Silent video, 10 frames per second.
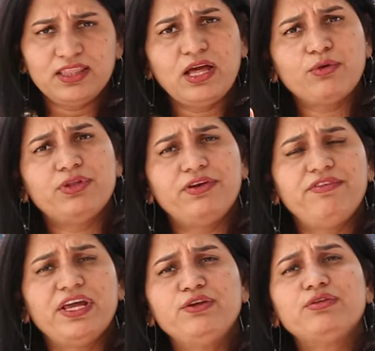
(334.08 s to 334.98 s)
Now, the
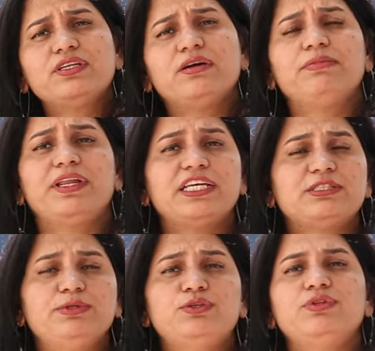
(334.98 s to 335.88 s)
revenue term
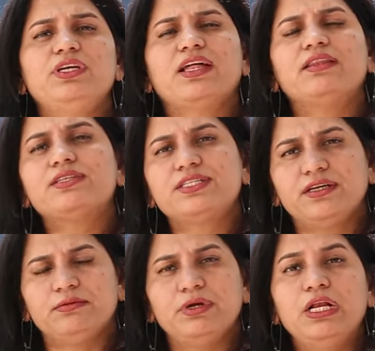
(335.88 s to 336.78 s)
takes me to the other
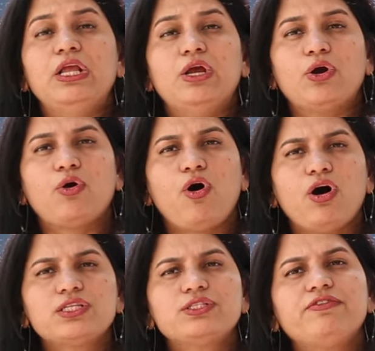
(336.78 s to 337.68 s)
term
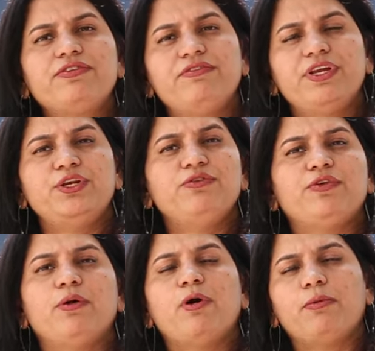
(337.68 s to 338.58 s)
cost of revenue
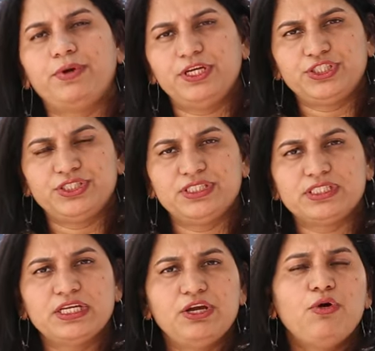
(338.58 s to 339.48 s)
from
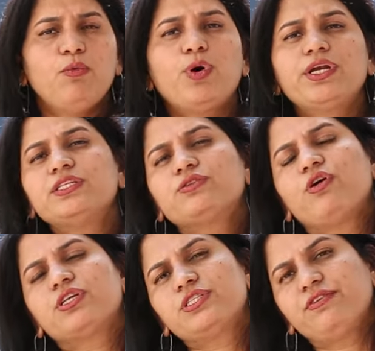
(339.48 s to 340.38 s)
operations. What is
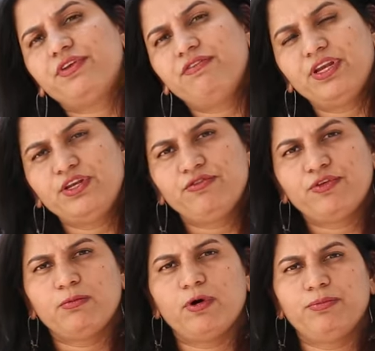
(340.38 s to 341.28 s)
cost of revenue
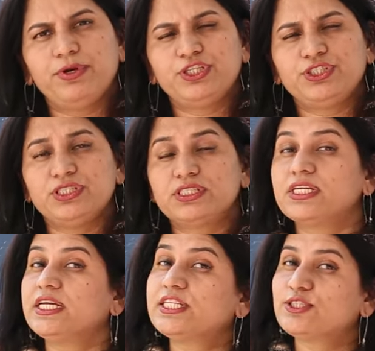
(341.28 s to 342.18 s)
from operations?
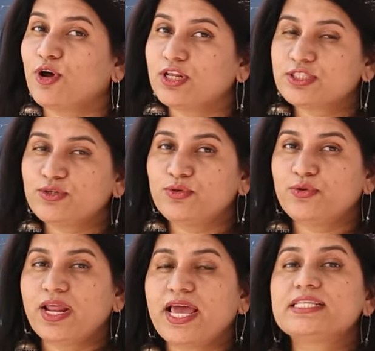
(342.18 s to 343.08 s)
It is also
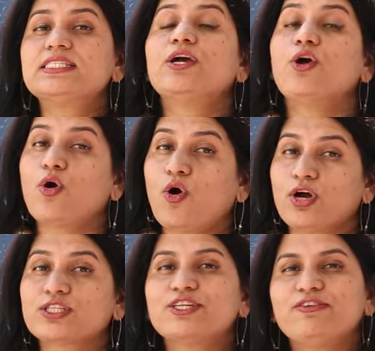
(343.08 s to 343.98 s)
known as
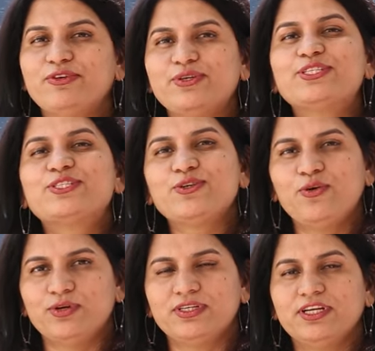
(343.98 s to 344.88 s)
cost of goods
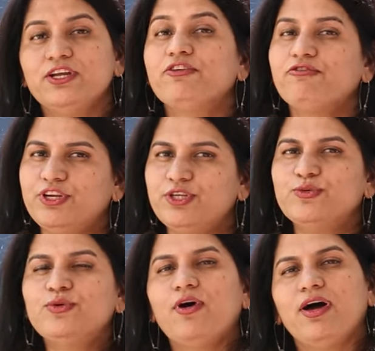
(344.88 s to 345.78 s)
sold. We
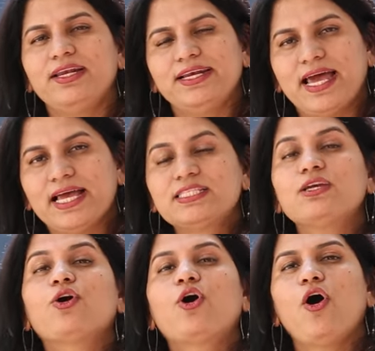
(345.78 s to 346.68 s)
do call it as
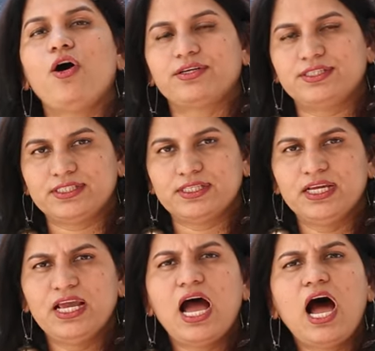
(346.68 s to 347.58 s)
COGS.
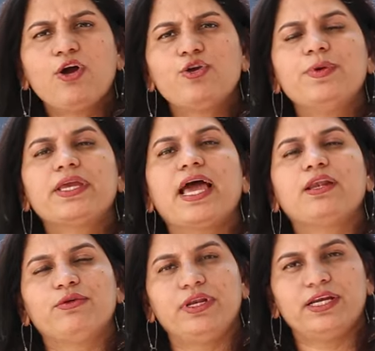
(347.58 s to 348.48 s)
How do we
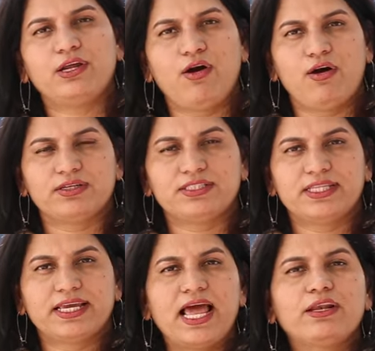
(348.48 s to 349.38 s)
calculate COGS?
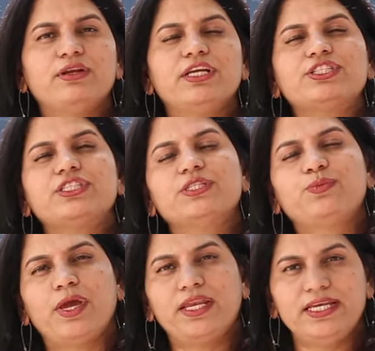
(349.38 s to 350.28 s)
The calculation is
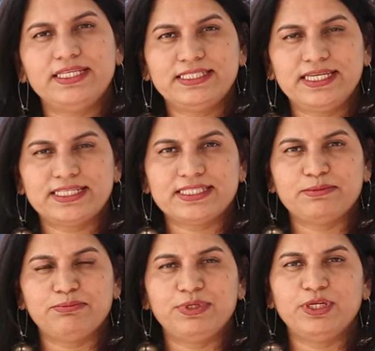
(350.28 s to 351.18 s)
very easy and
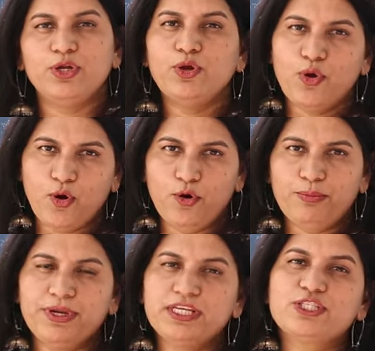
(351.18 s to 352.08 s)
simple.
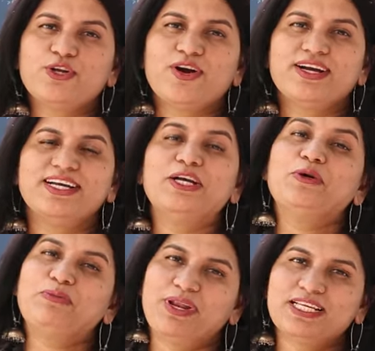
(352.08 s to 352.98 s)
Opening stock
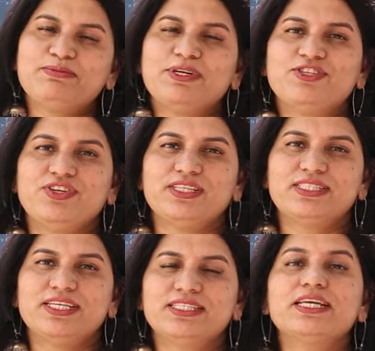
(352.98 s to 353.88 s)
plus
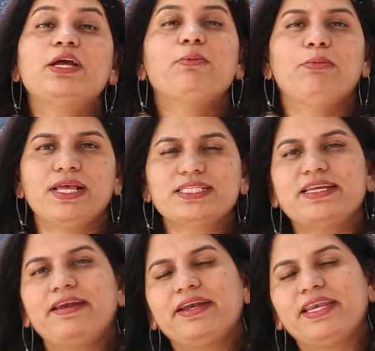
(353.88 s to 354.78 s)
purchases plus
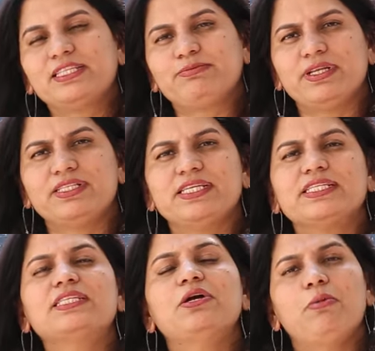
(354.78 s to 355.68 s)
direct
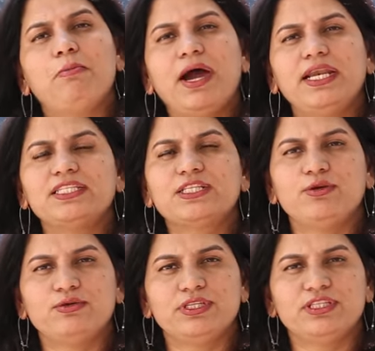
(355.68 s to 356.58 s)
expenses minus
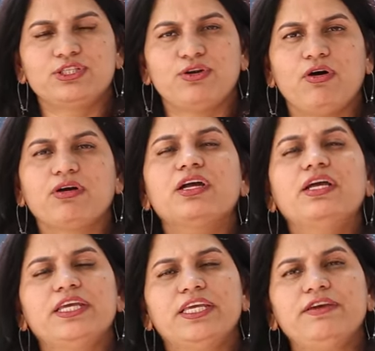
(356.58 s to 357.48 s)
closing stock
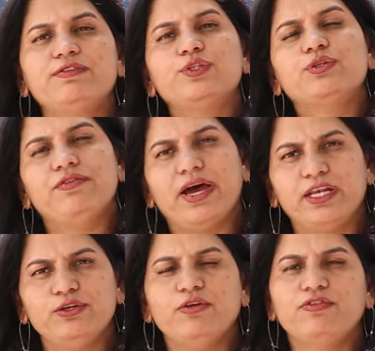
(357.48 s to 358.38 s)
gives you the
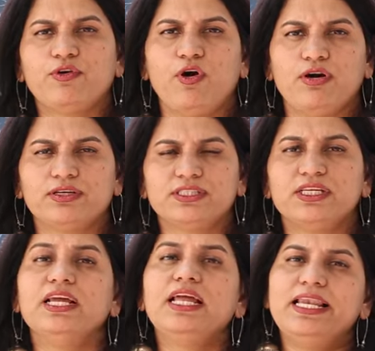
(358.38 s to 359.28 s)
value of COGS.
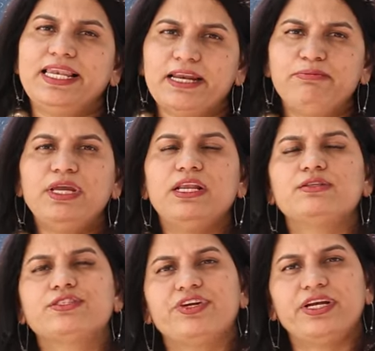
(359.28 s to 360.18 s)
Let me
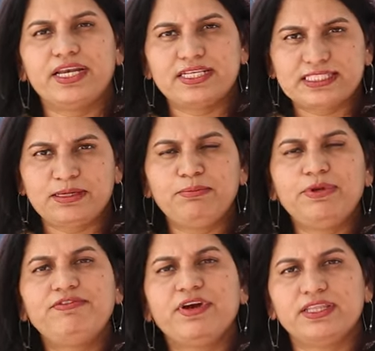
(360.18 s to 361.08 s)
illustrate and
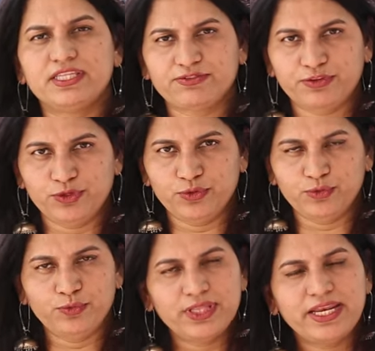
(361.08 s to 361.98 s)
simplify this for you
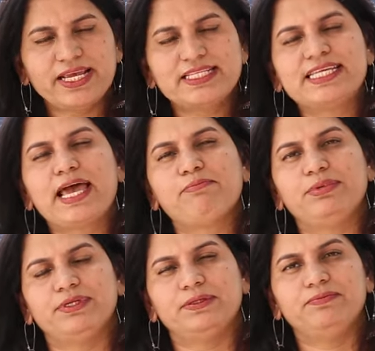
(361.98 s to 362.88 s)
with an example.